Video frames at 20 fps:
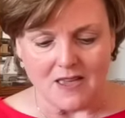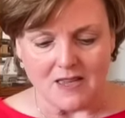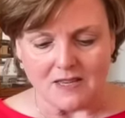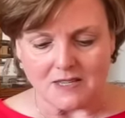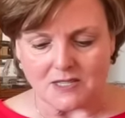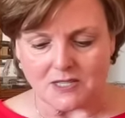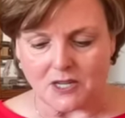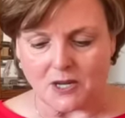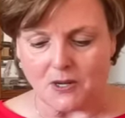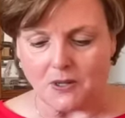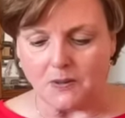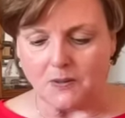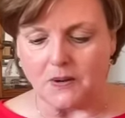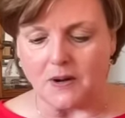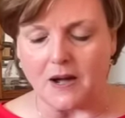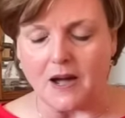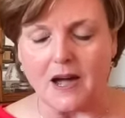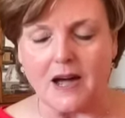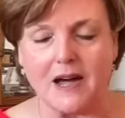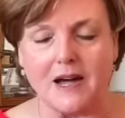So
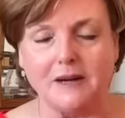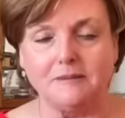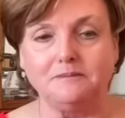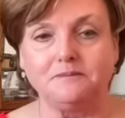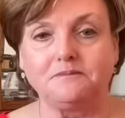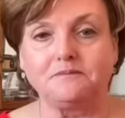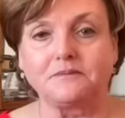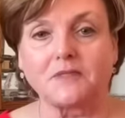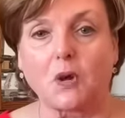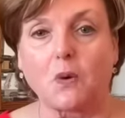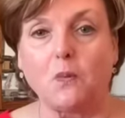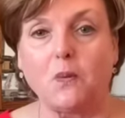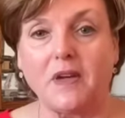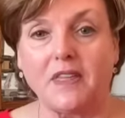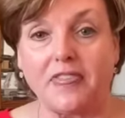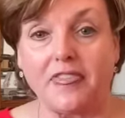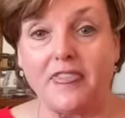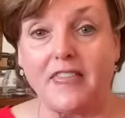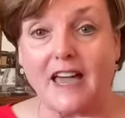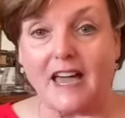
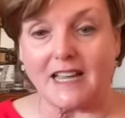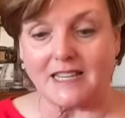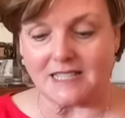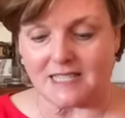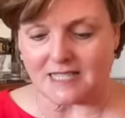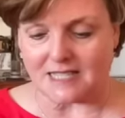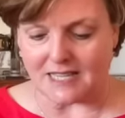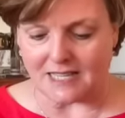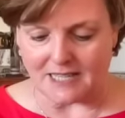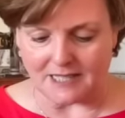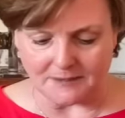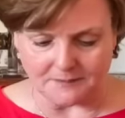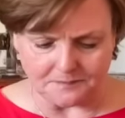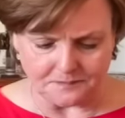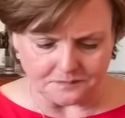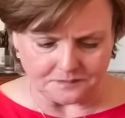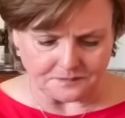with that said,